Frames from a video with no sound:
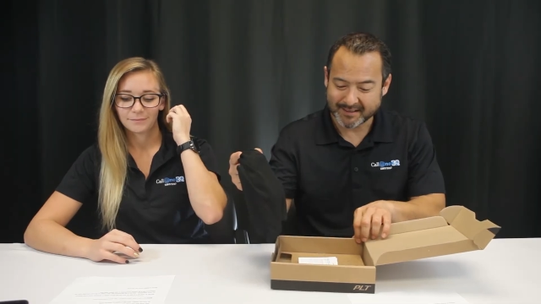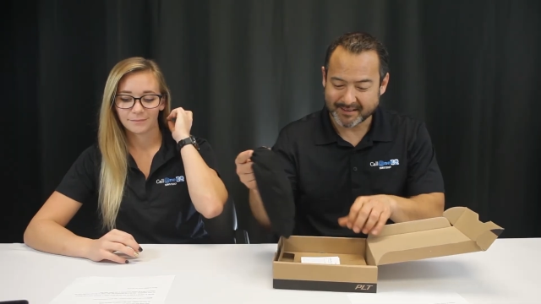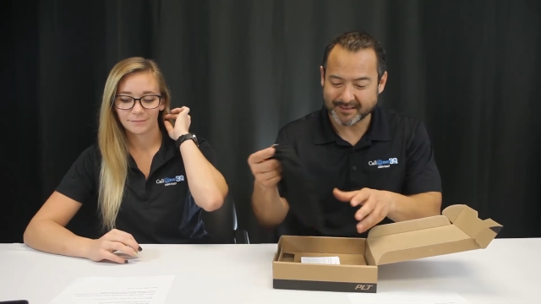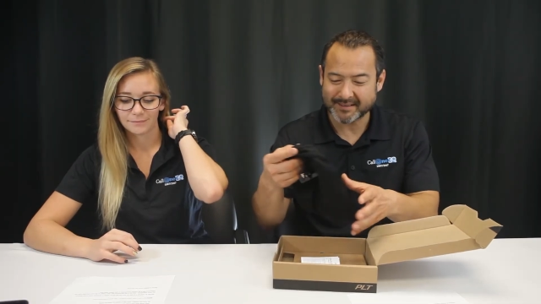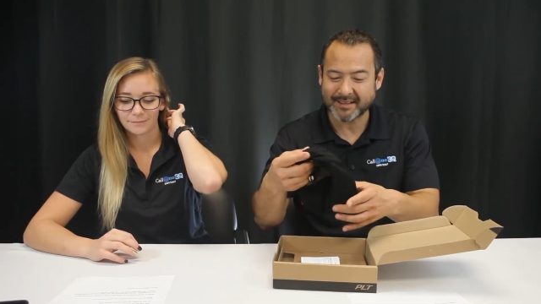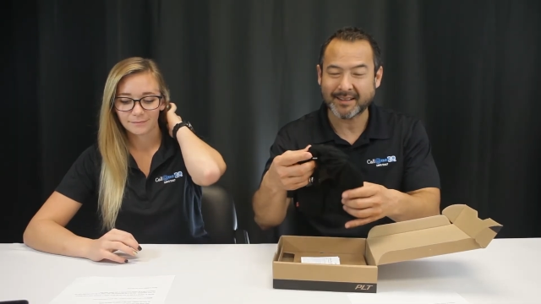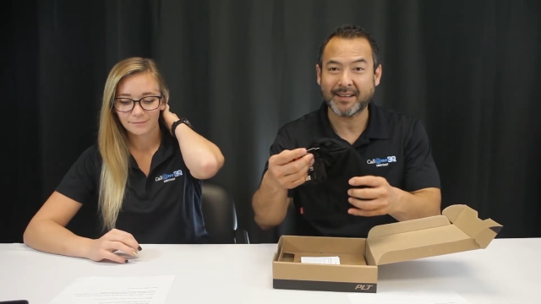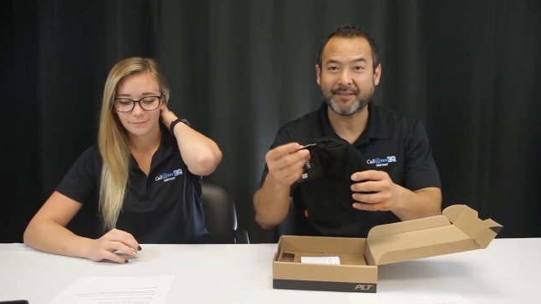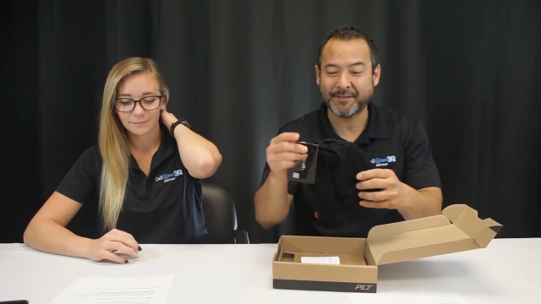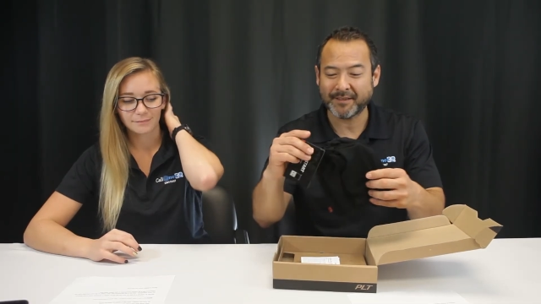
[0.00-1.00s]
Speaker 1: There's not a
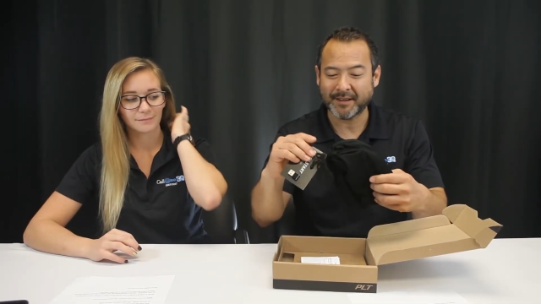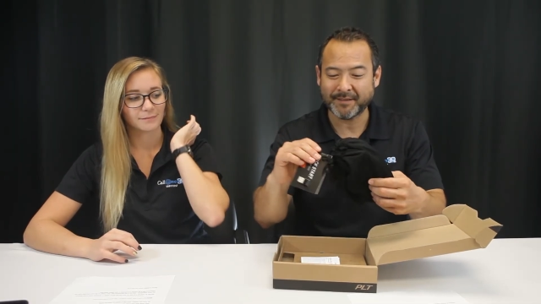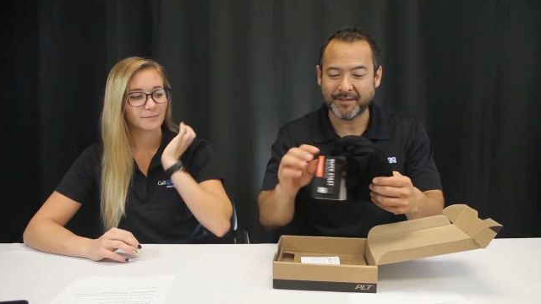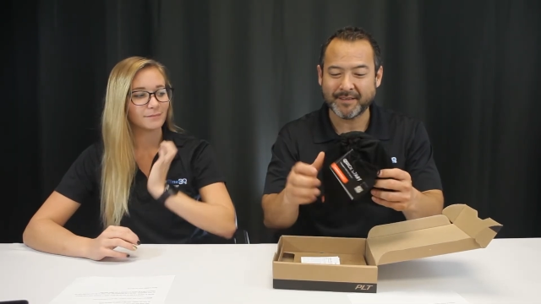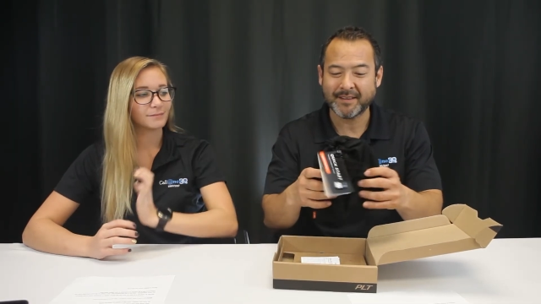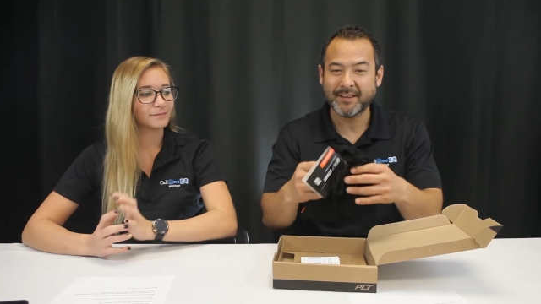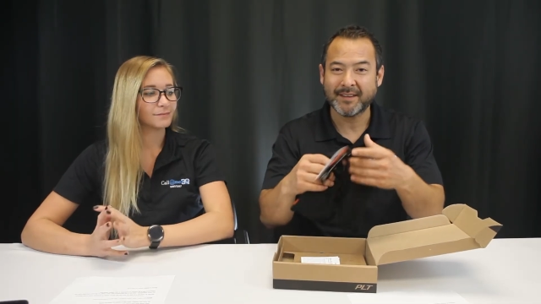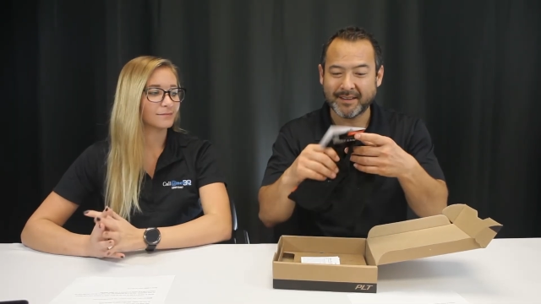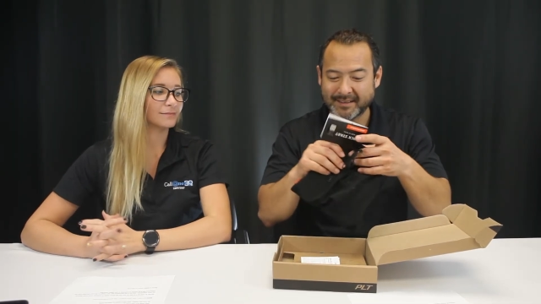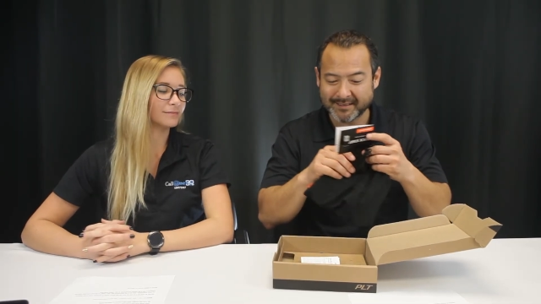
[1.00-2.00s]
lot of fluff.
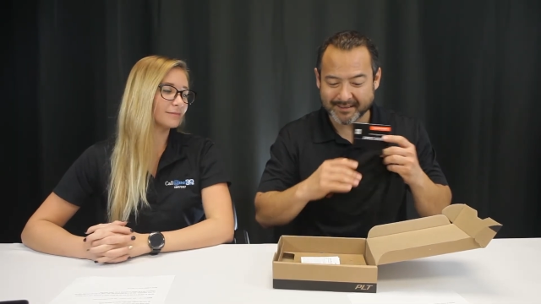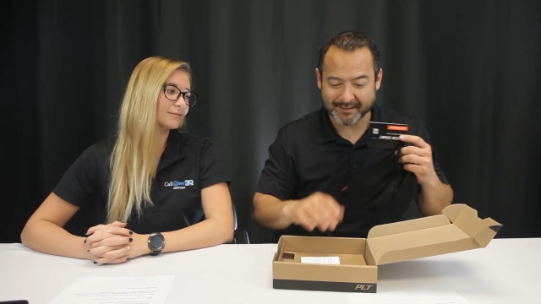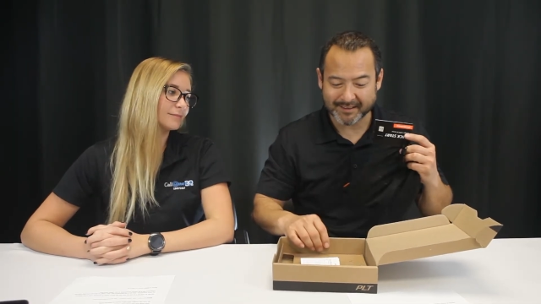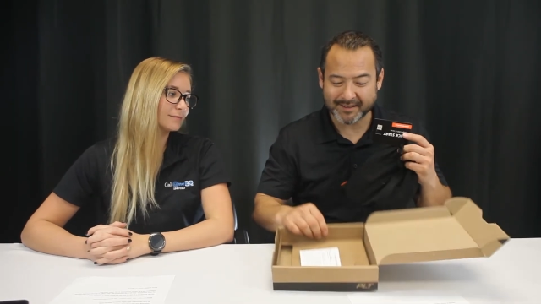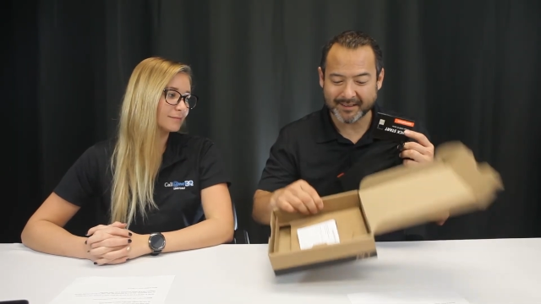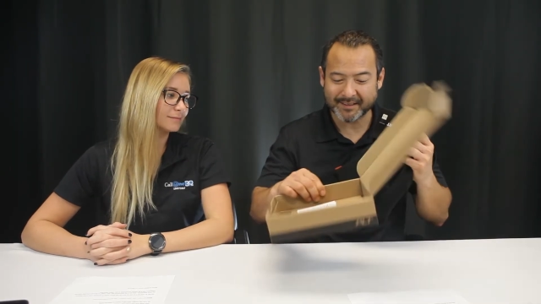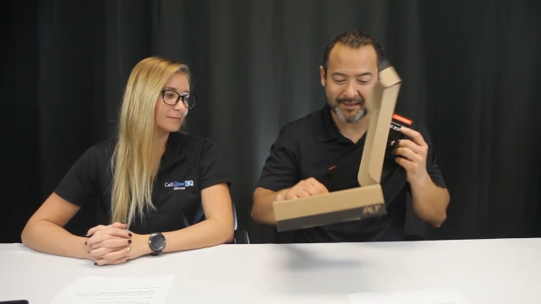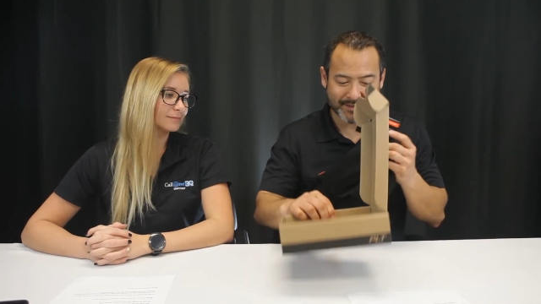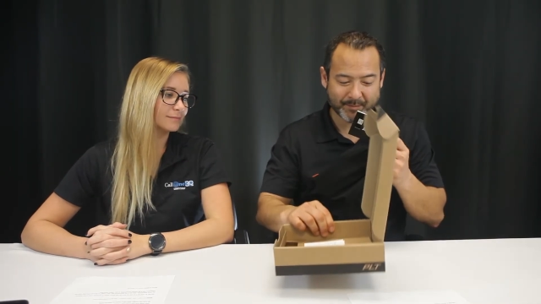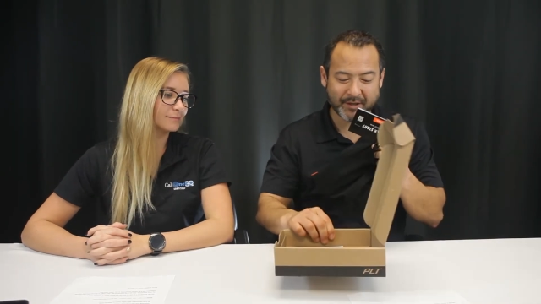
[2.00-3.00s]
It's literally
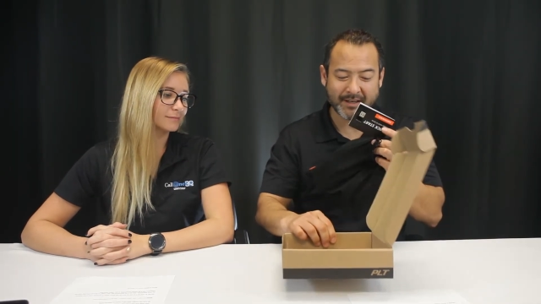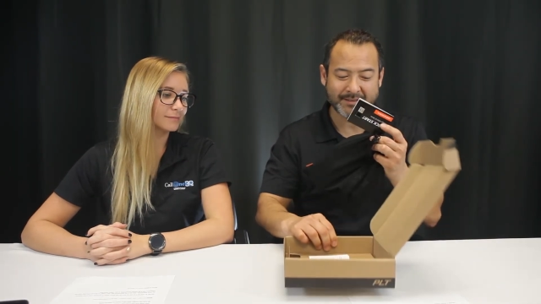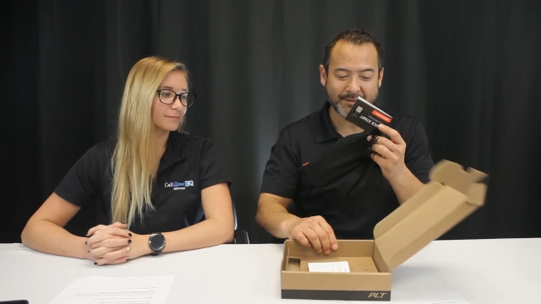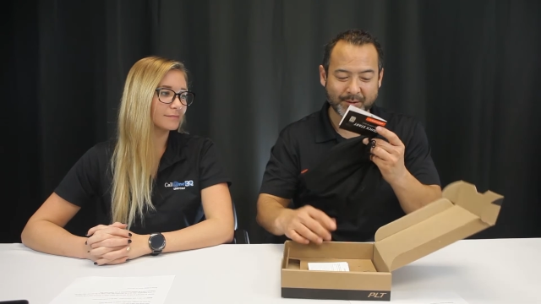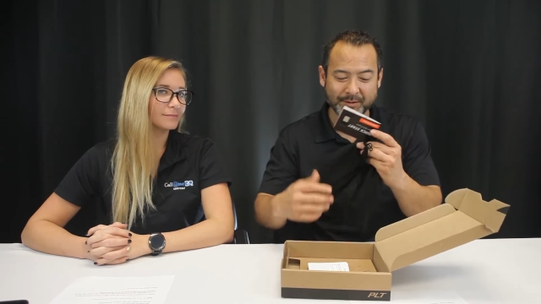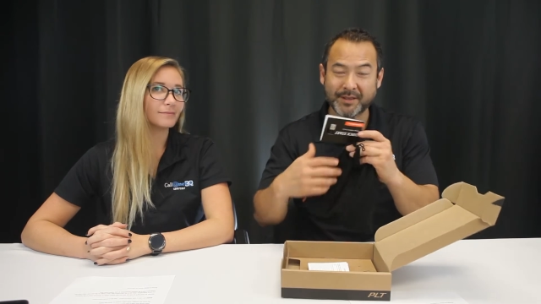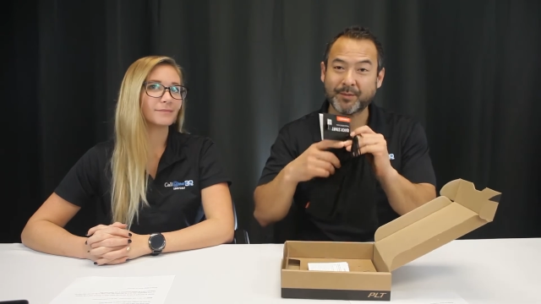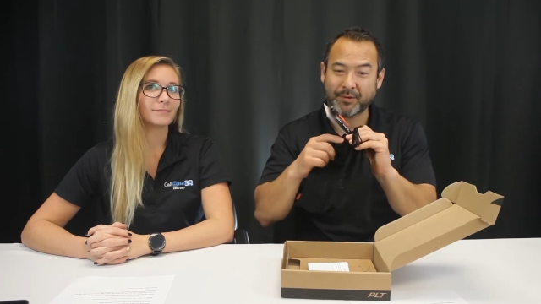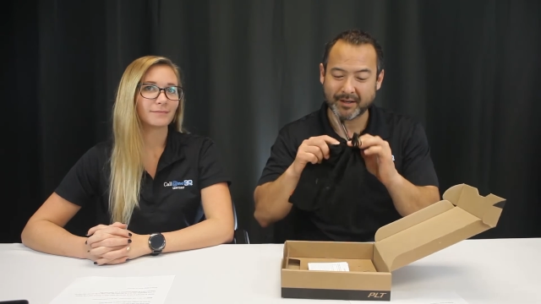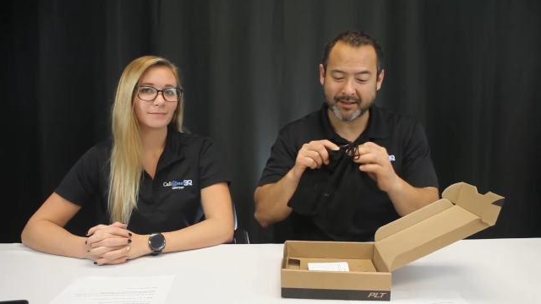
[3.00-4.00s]
the box holding
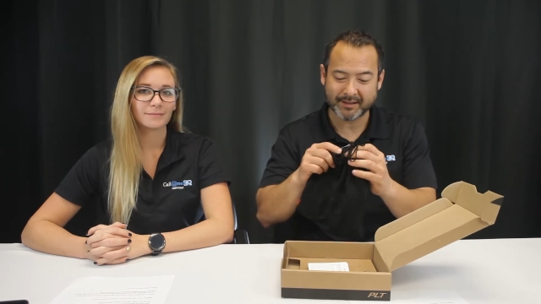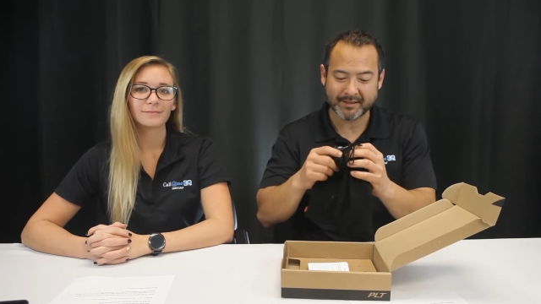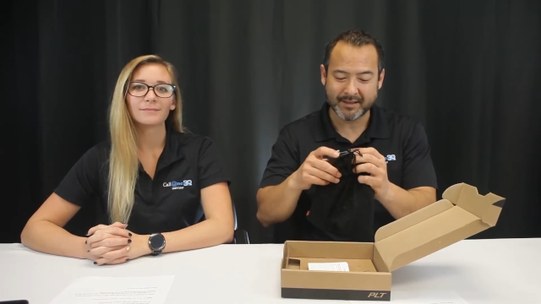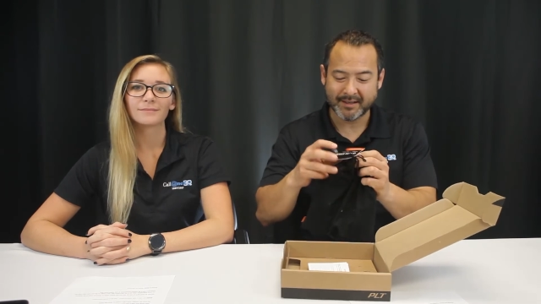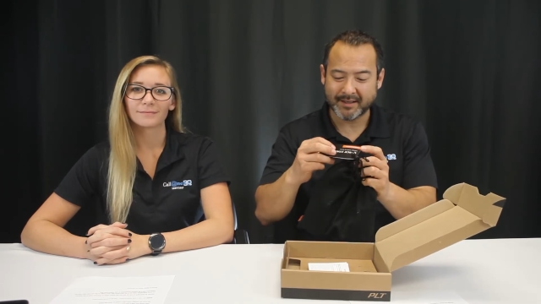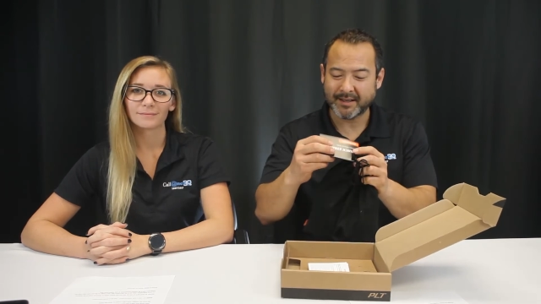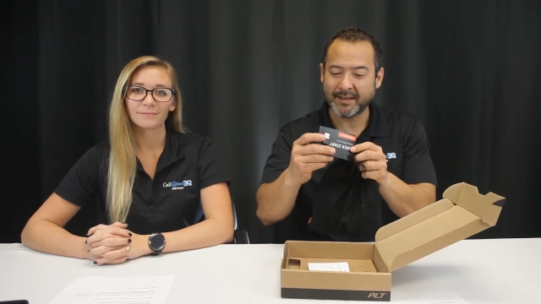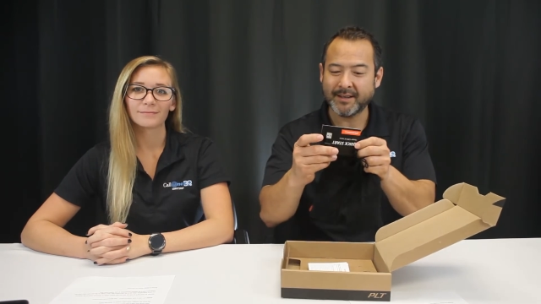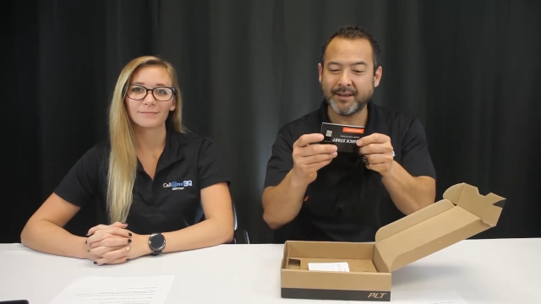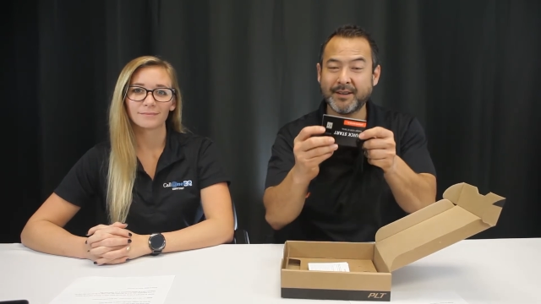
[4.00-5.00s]
the product.
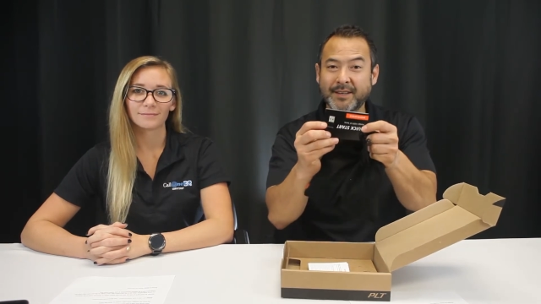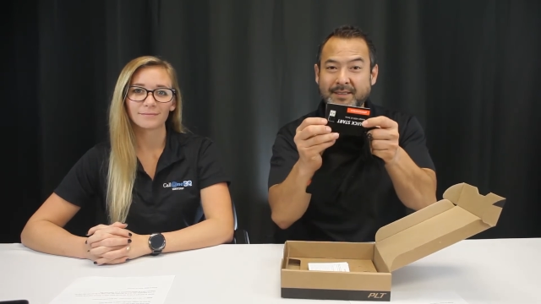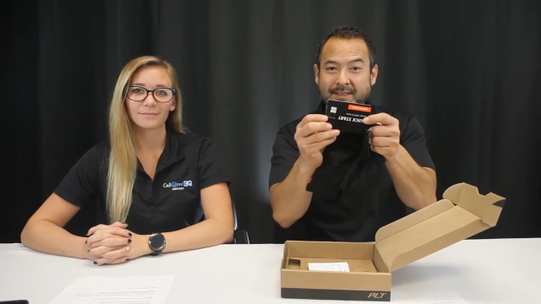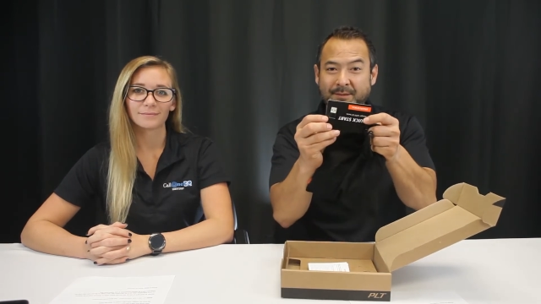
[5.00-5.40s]
And here you can see